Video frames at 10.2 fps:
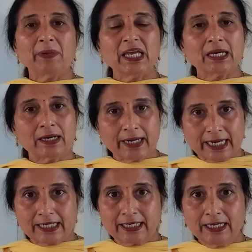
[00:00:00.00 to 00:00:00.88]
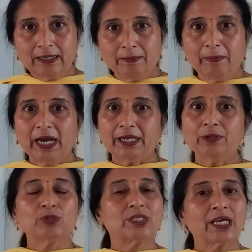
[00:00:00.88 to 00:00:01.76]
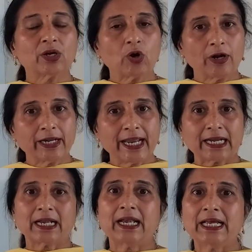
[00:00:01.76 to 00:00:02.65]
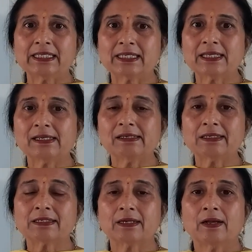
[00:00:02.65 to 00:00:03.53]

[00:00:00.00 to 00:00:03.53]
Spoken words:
be corrected by using contact lenses